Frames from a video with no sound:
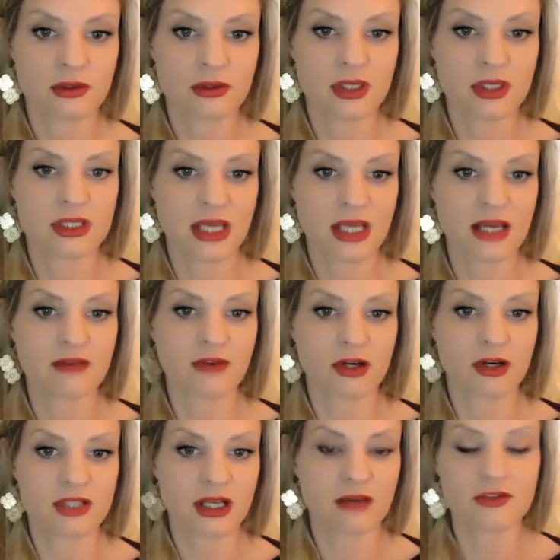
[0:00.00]

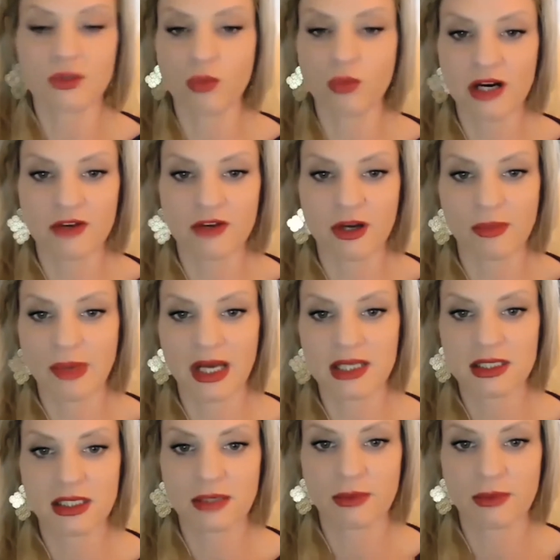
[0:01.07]
in whatever capacity